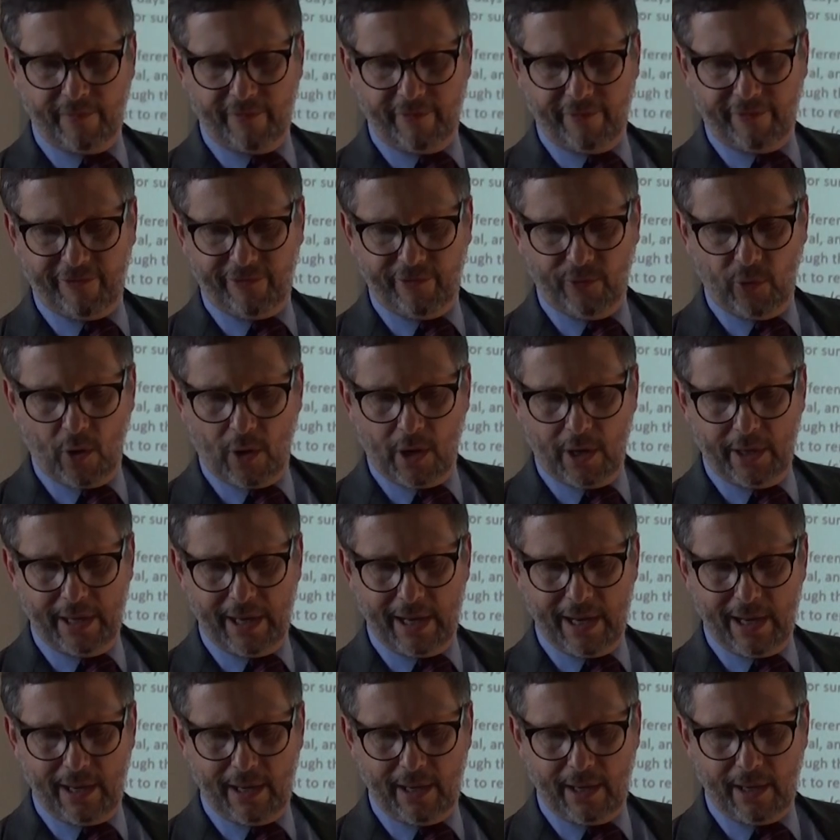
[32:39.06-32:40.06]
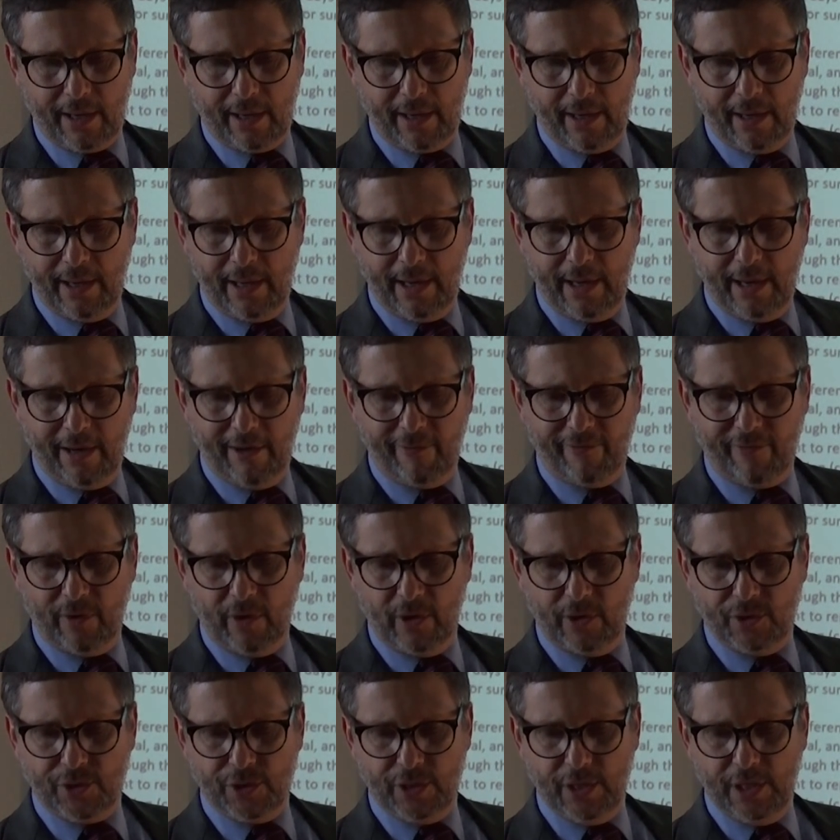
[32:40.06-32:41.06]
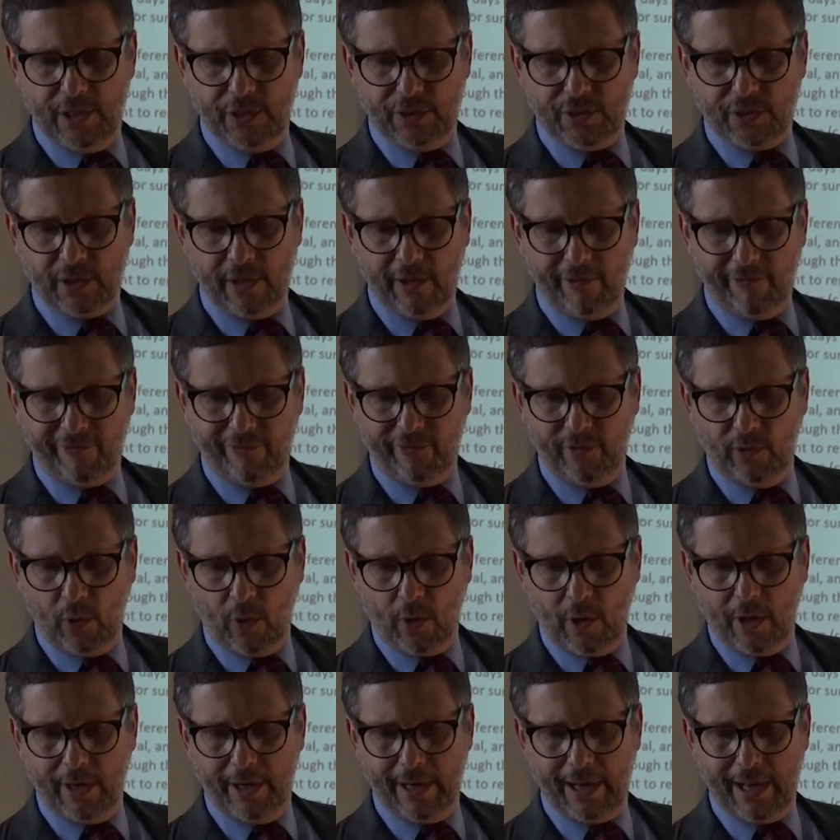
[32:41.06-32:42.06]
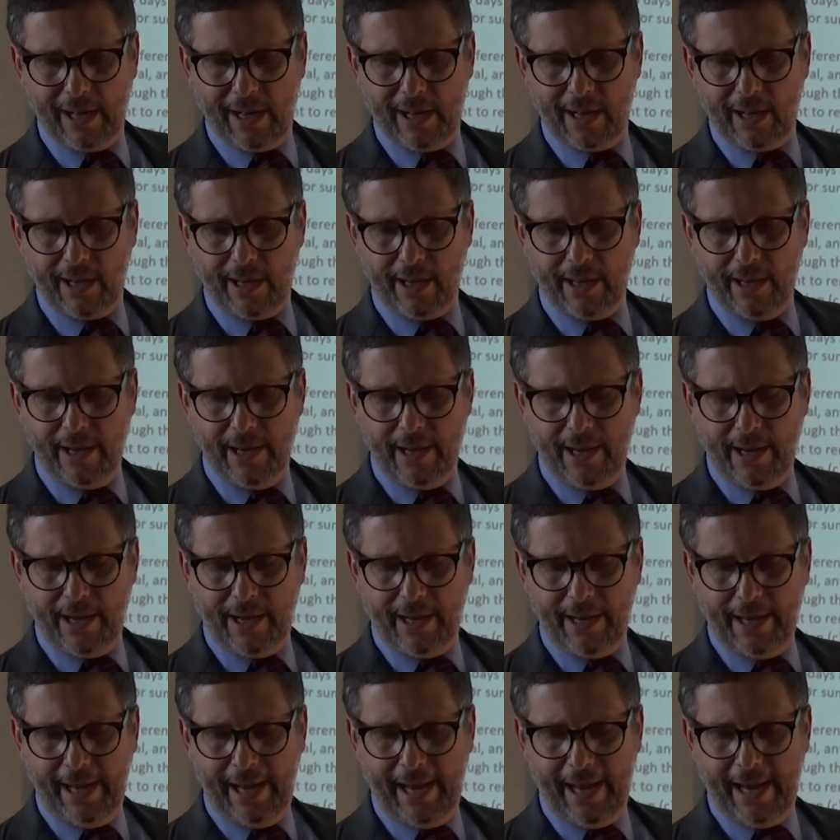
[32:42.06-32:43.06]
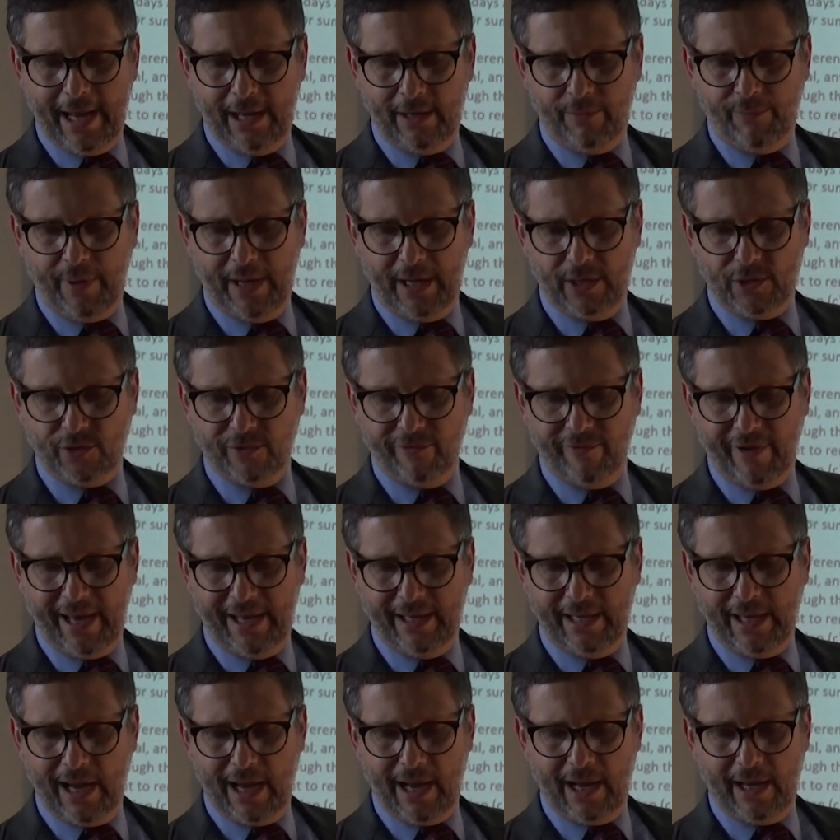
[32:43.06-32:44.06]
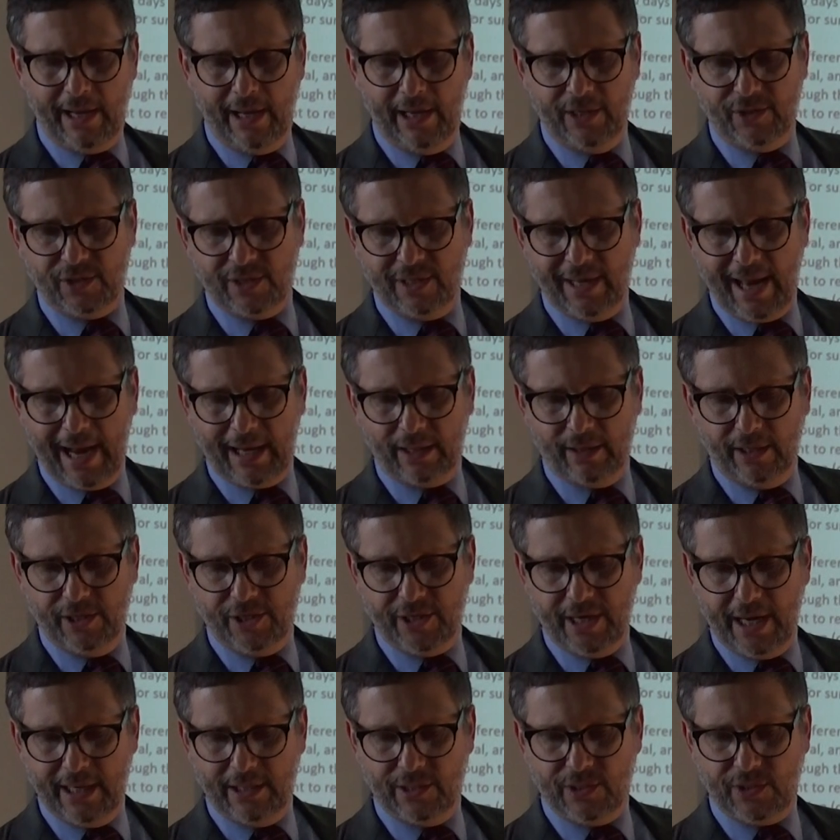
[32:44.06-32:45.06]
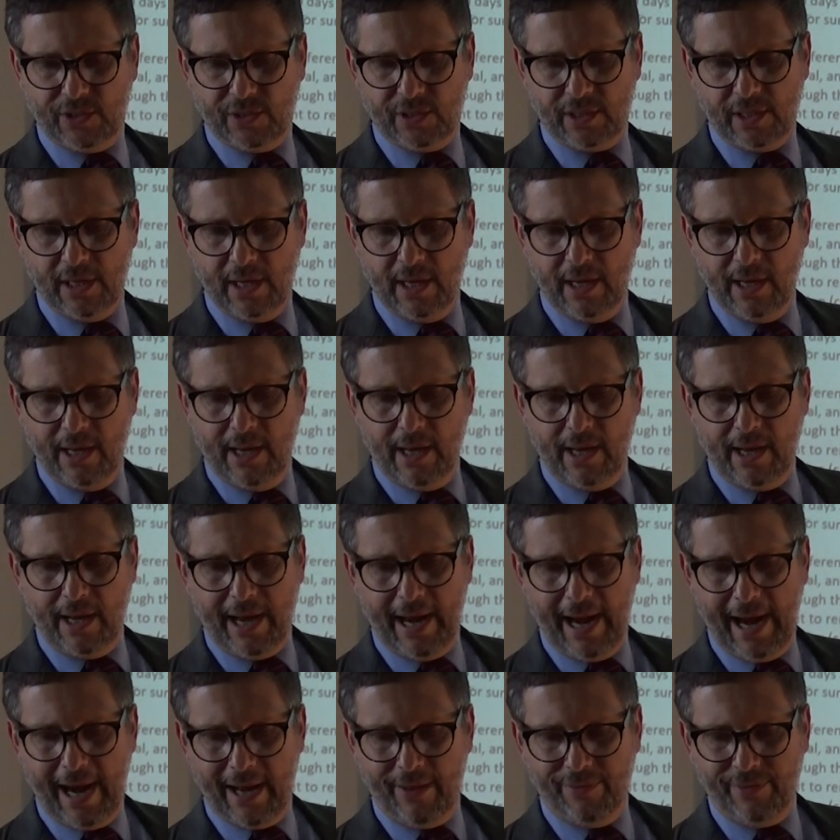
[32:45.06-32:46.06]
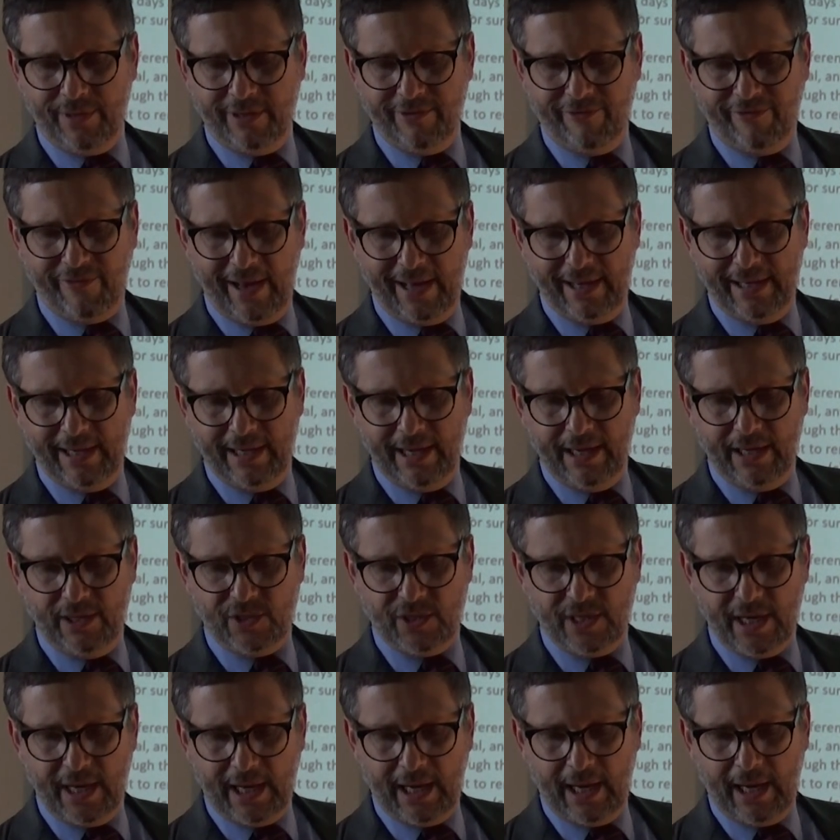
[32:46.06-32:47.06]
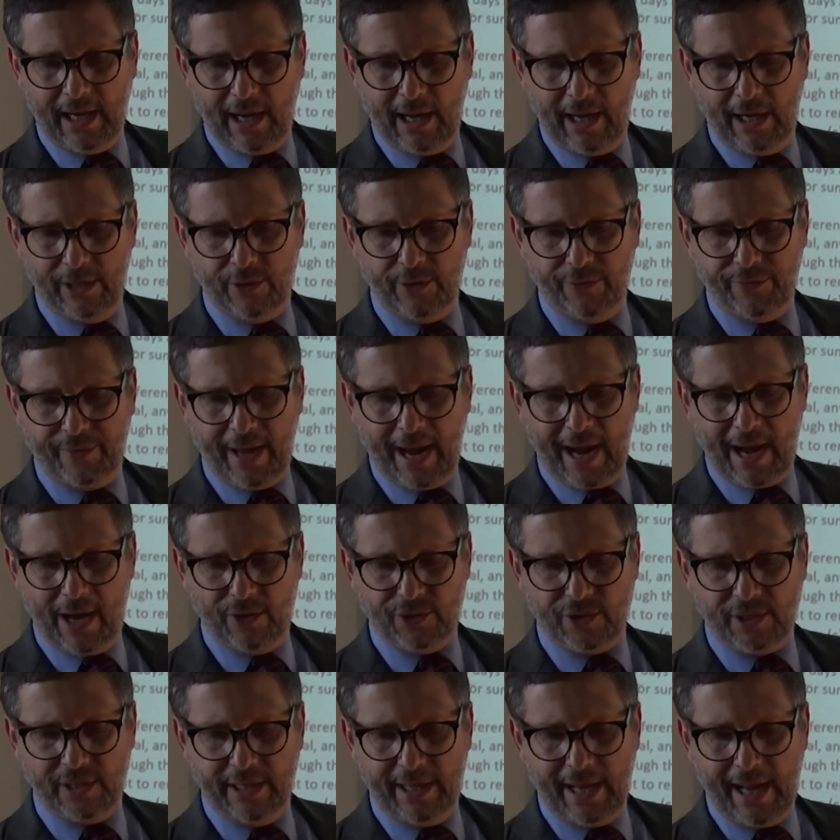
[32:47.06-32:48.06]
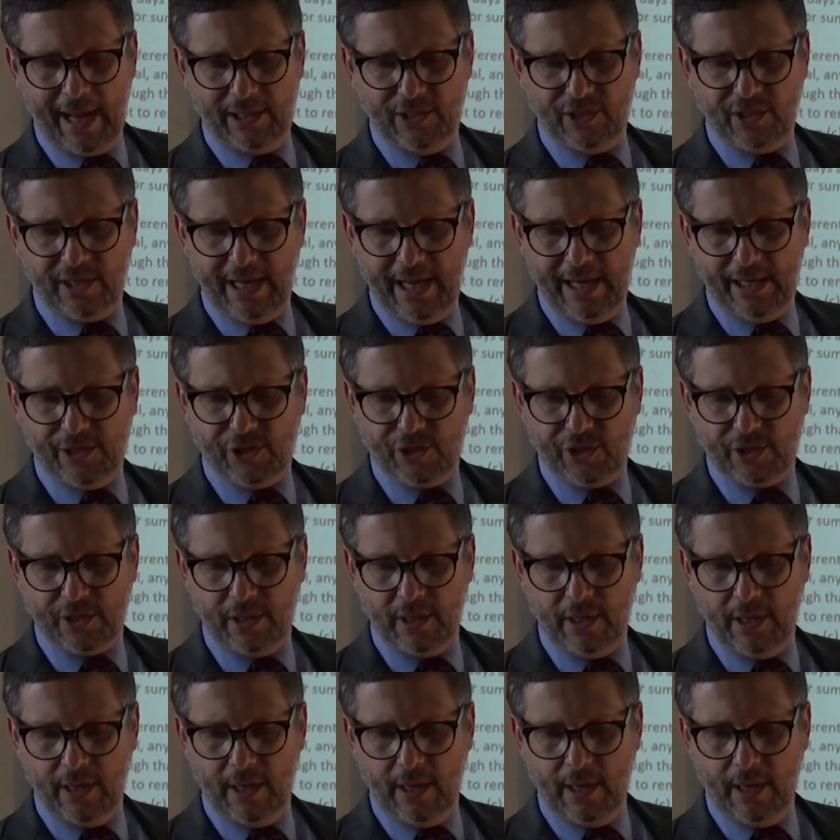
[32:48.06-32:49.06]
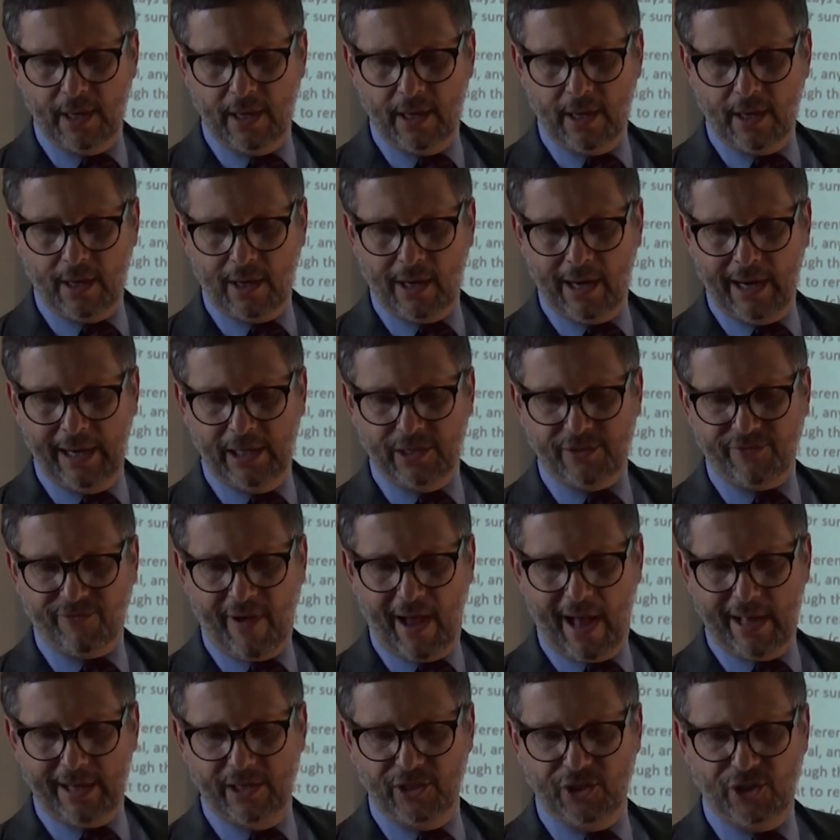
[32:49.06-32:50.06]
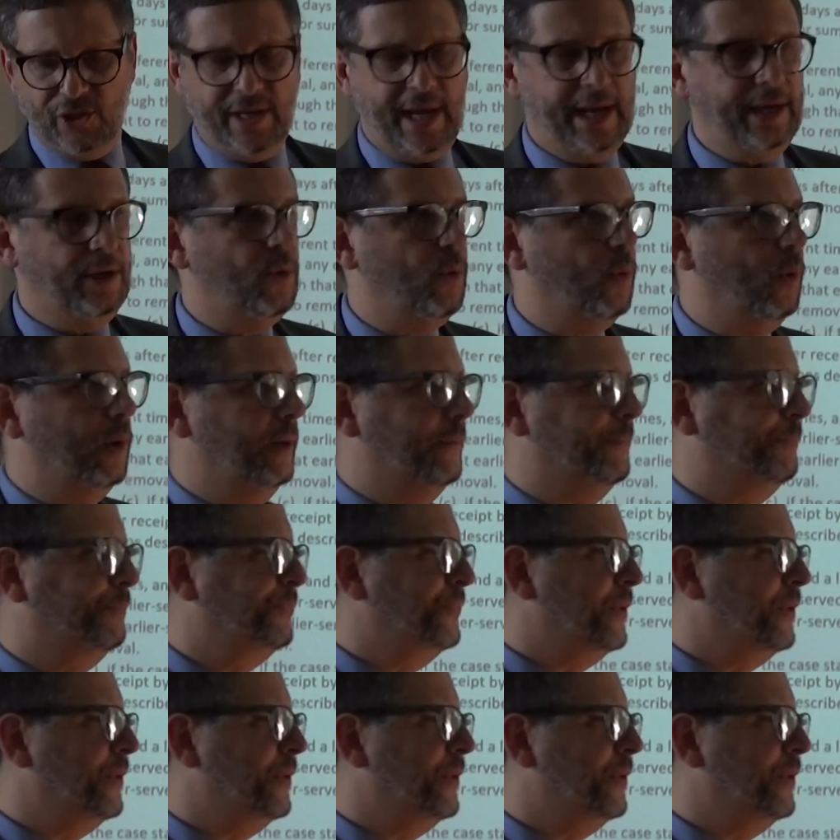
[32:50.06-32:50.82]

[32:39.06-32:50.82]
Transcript: Florida versus Florida and Pennsylvania. It's negligence, and the defendant is seeking $100,000 against each, and it's filed in state court.